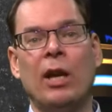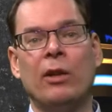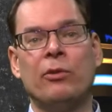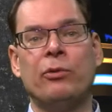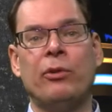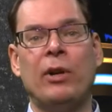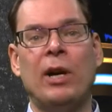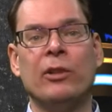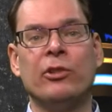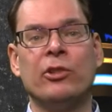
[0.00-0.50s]

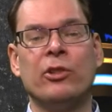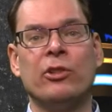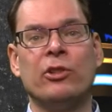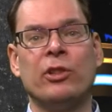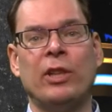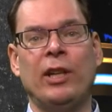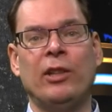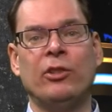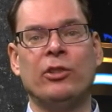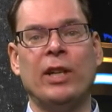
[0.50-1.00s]
advantage
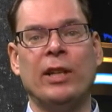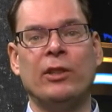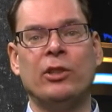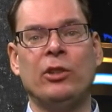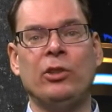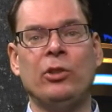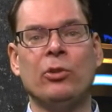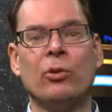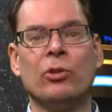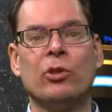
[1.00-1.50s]
is that the
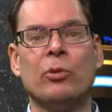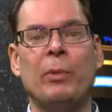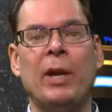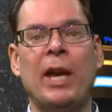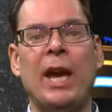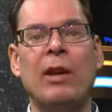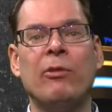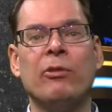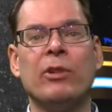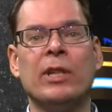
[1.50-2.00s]
user
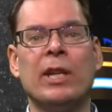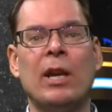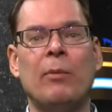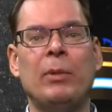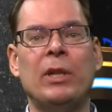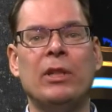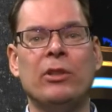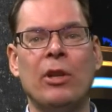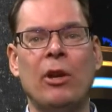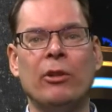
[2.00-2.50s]
behavior can
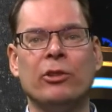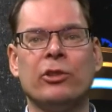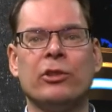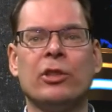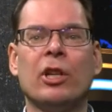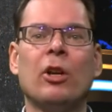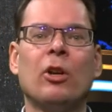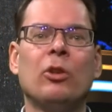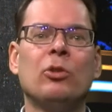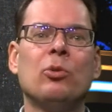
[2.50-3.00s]
be nudged
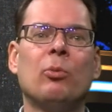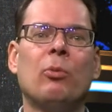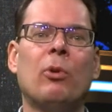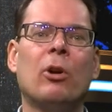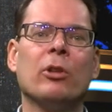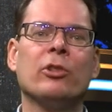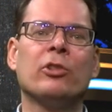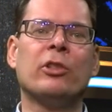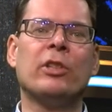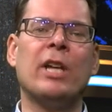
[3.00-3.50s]

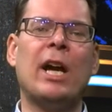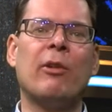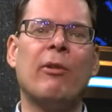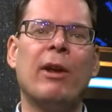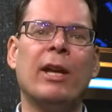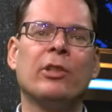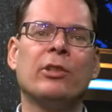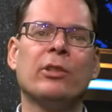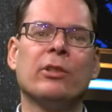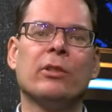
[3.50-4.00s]
towards a
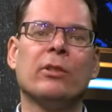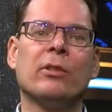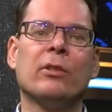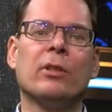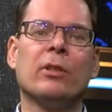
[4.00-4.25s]
direction.